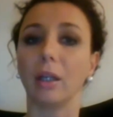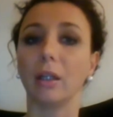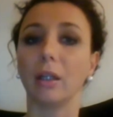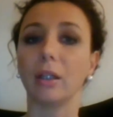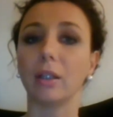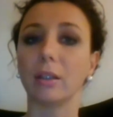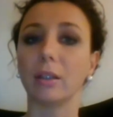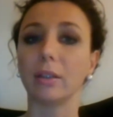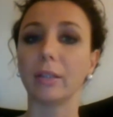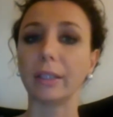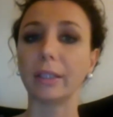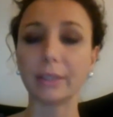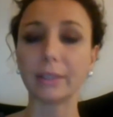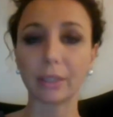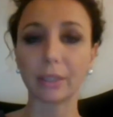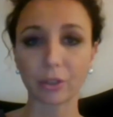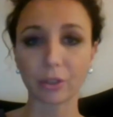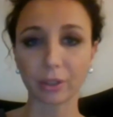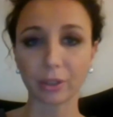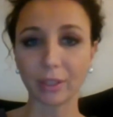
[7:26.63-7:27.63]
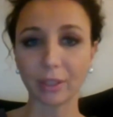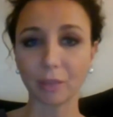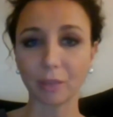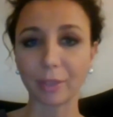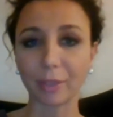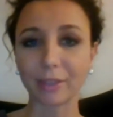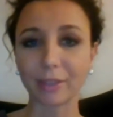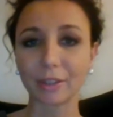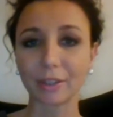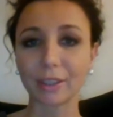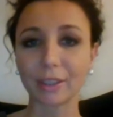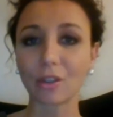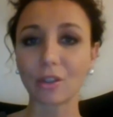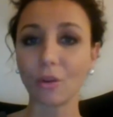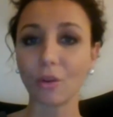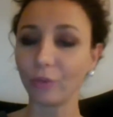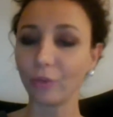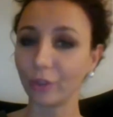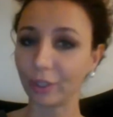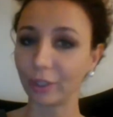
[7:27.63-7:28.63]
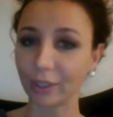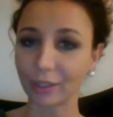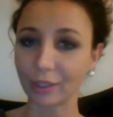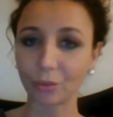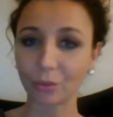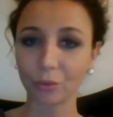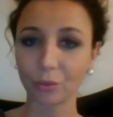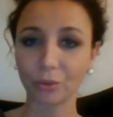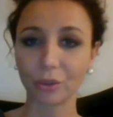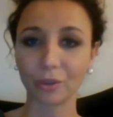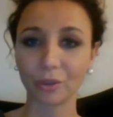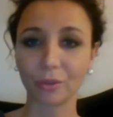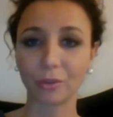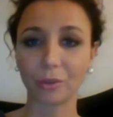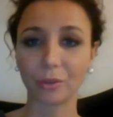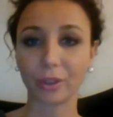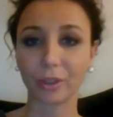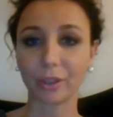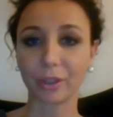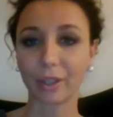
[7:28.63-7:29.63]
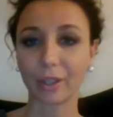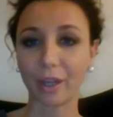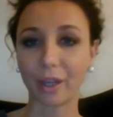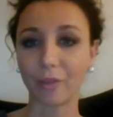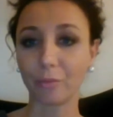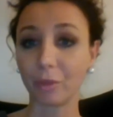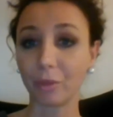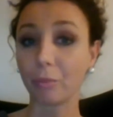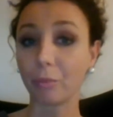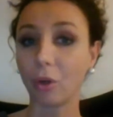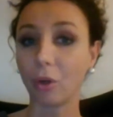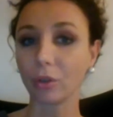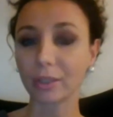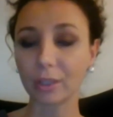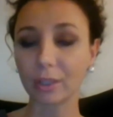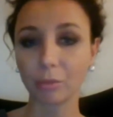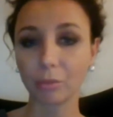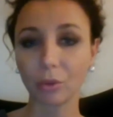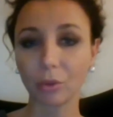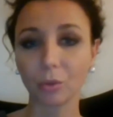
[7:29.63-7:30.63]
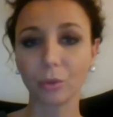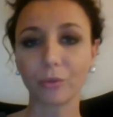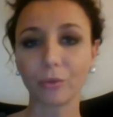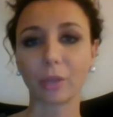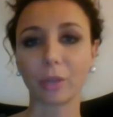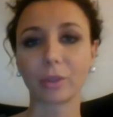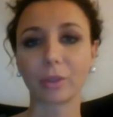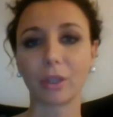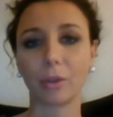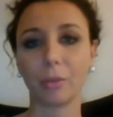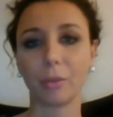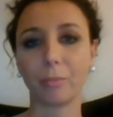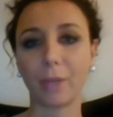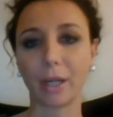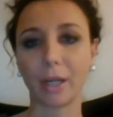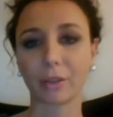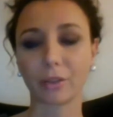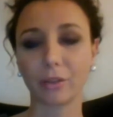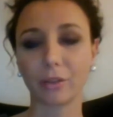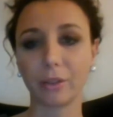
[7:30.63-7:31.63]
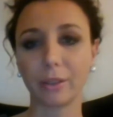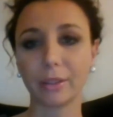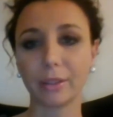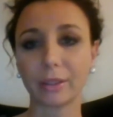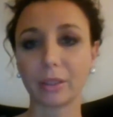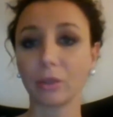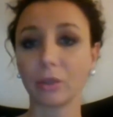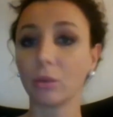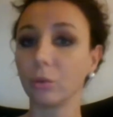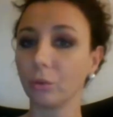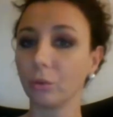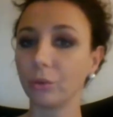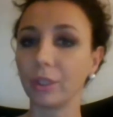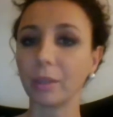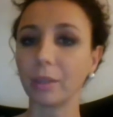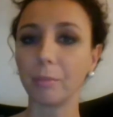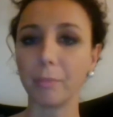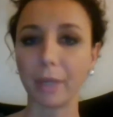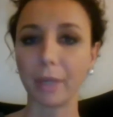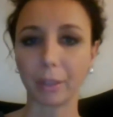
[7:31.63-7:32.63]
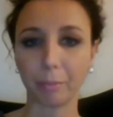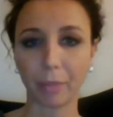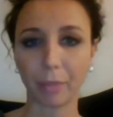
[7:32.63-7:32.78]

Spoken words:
Ladies and gentlemen, this conference wouldn't have been possible without our partners, including my